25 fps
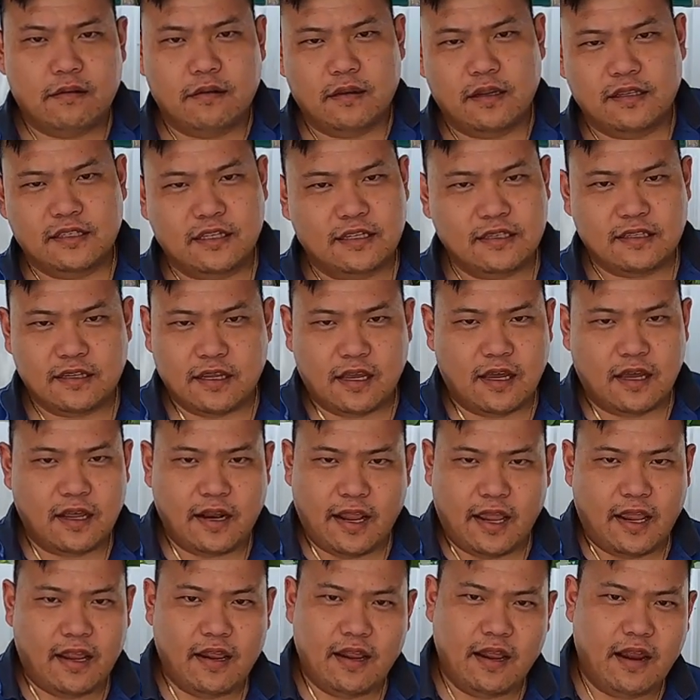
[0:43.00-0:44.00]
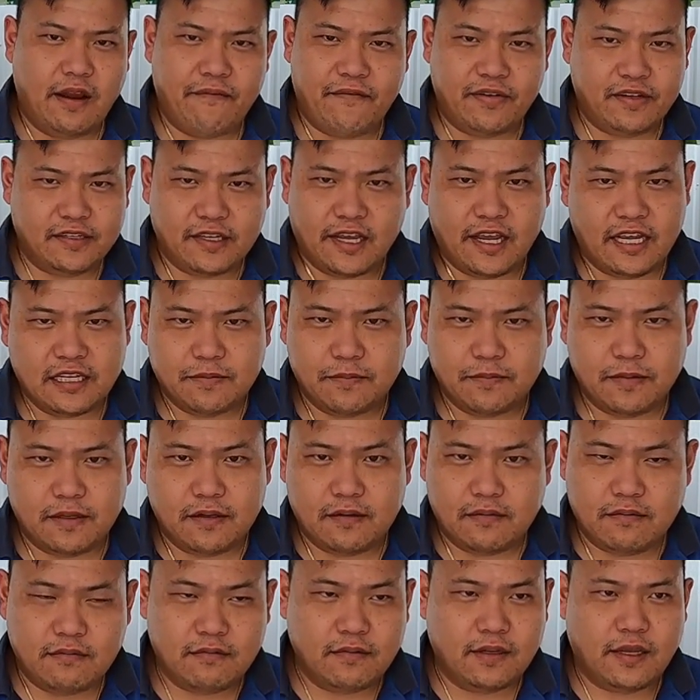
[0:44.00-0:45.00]
this is not a advertisement.
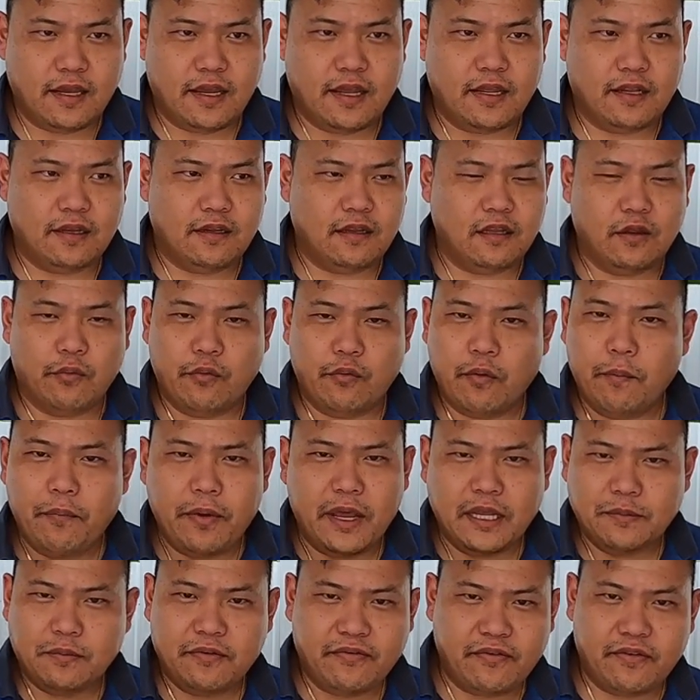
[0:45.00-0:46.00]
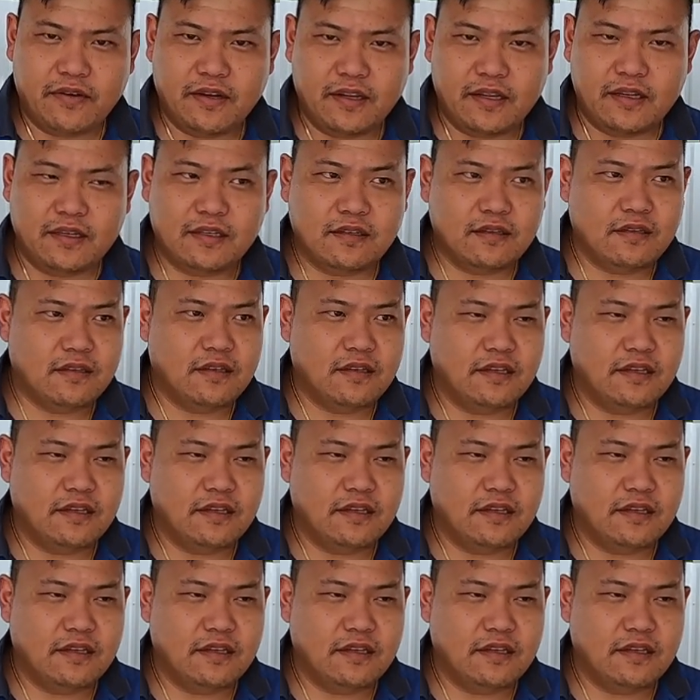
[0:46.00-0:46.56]
Okay, no one pays me for this.